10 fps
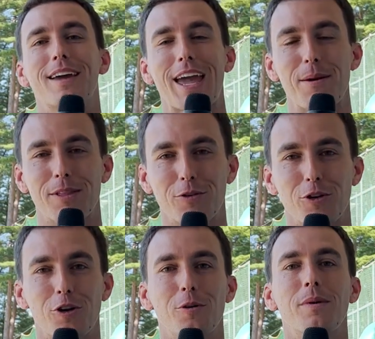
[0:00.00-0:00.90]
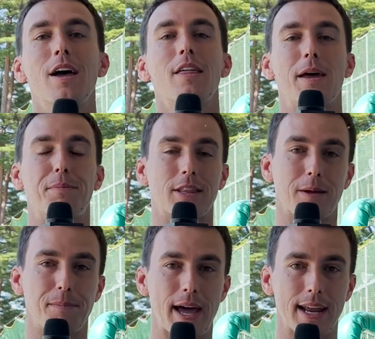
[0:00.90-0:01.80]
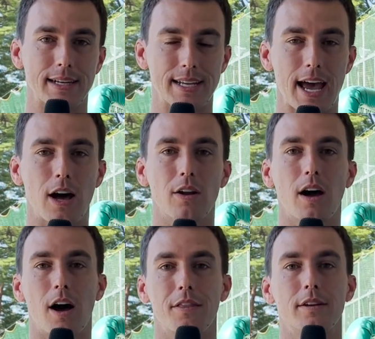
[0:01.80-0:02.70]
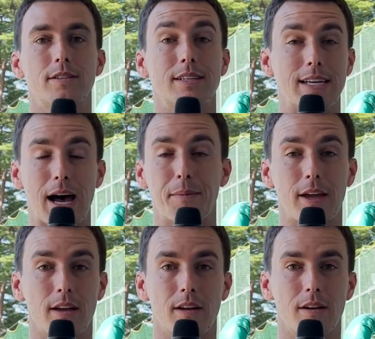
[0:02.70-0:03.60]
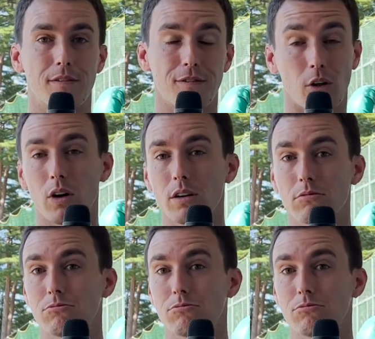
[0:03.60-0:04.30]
They came in the room, they put the bedding down on the tatami floor.